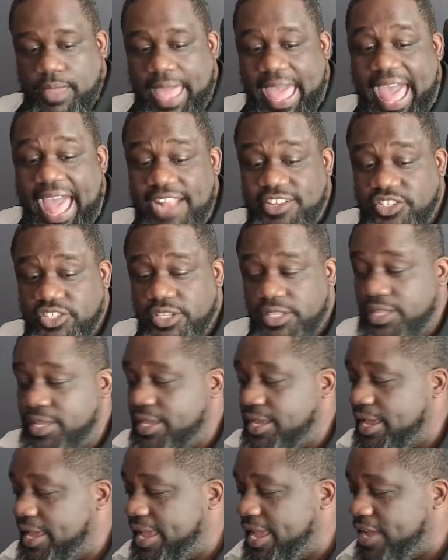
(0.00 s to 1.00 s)

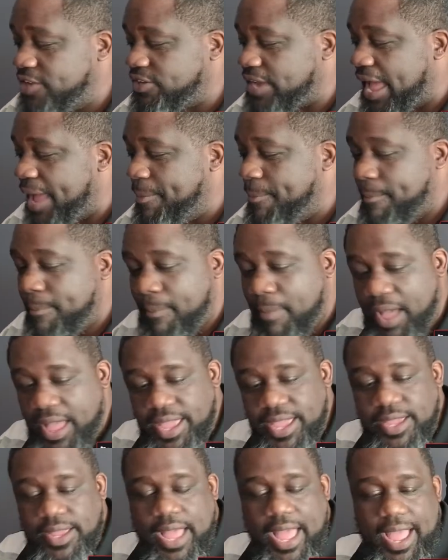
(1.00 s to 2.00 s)
Actually, Ange, I'm
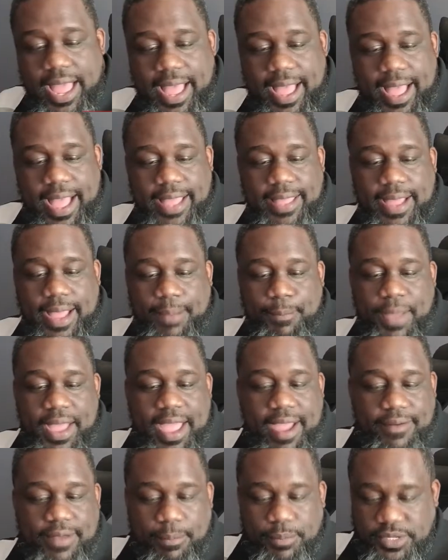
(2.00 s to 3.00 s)

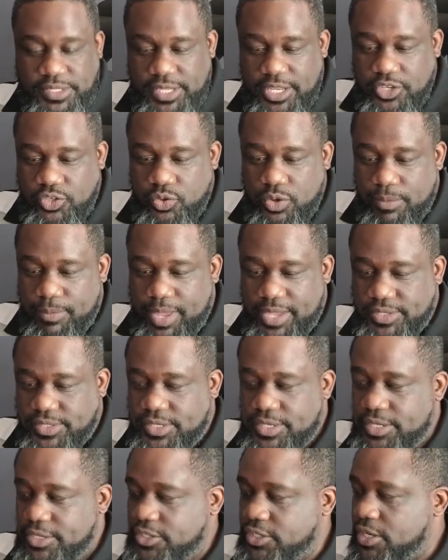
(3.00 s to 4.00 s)
gonna send you a
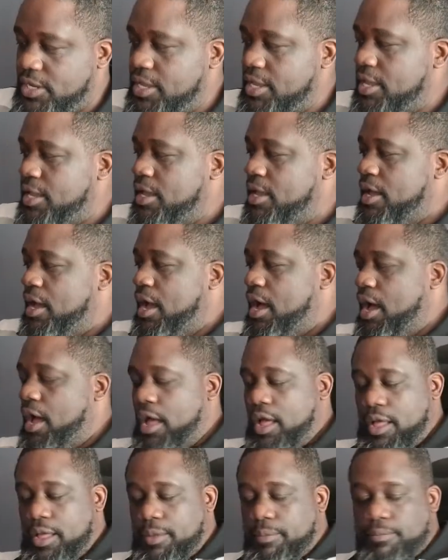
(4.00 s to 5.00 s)
message.
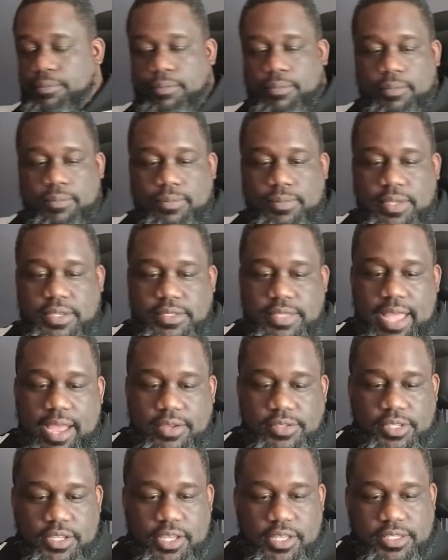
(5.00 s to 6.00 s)

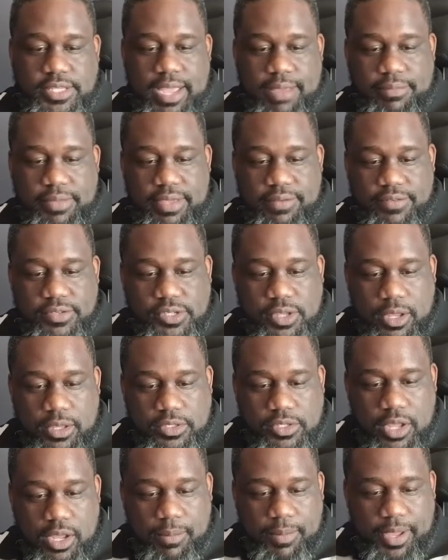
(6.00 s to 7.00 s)
Now's a good time to even
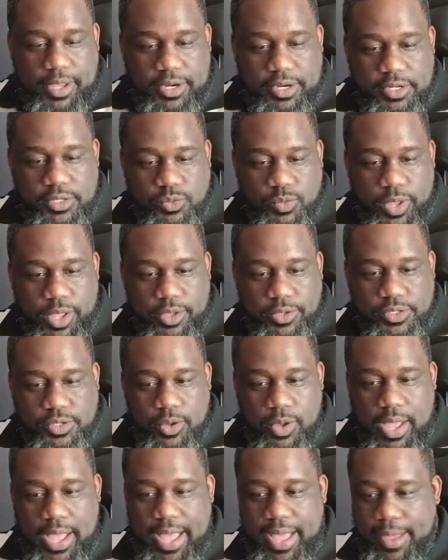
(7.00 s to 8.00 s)
talk about it as well.
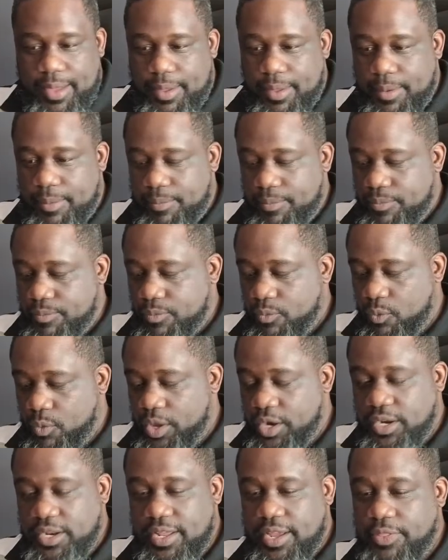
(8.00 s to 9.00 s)
So,
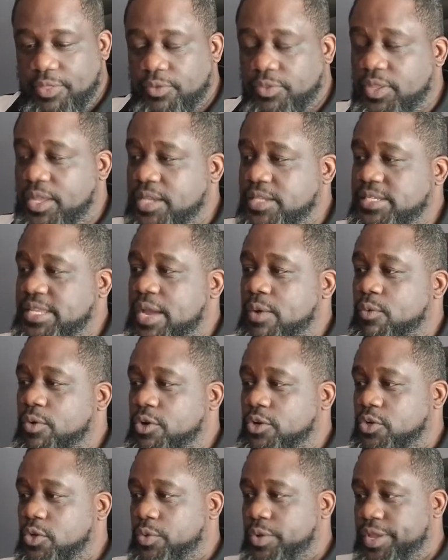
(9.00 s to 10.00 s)
one of the other things that
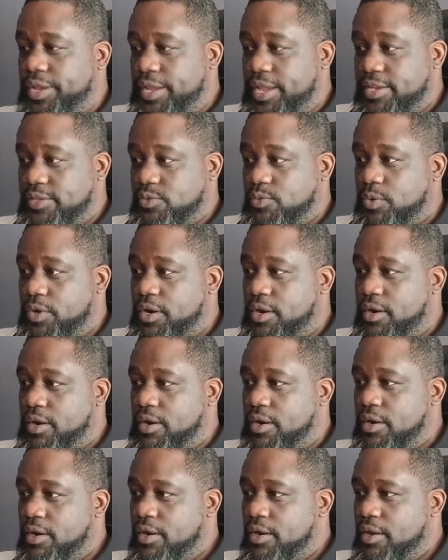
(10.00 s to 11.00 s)
we're doing as
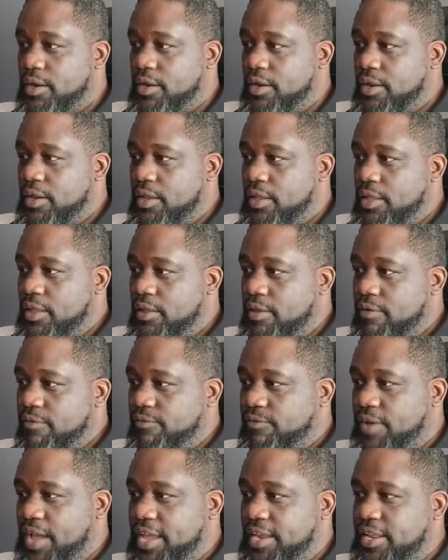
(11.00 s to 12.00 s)
we're
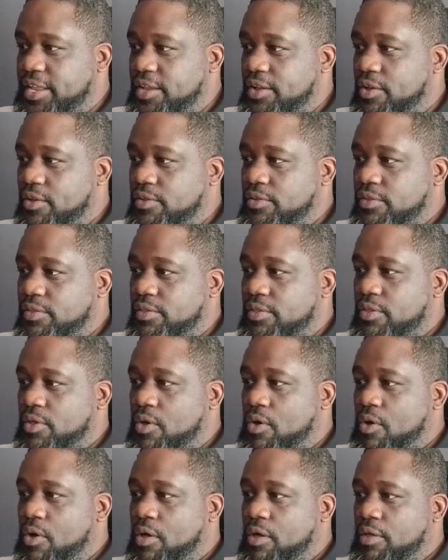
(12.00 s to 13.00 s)
fighting
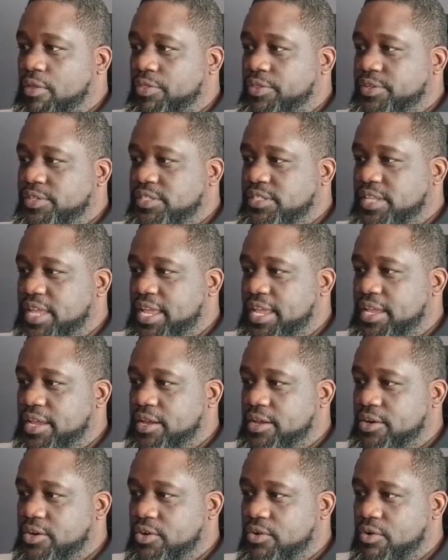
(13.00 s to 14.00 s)
all the site
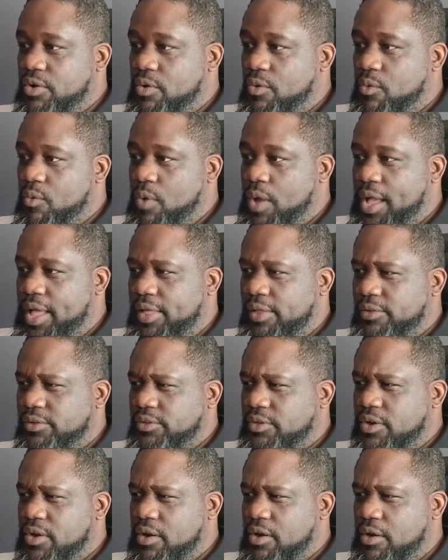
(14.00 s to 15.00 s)
under a wild
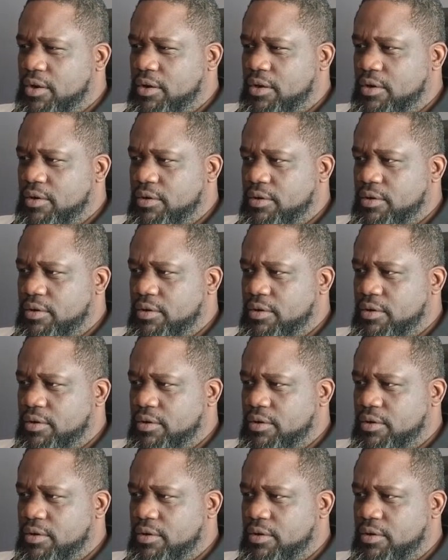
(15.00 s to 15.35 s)
card.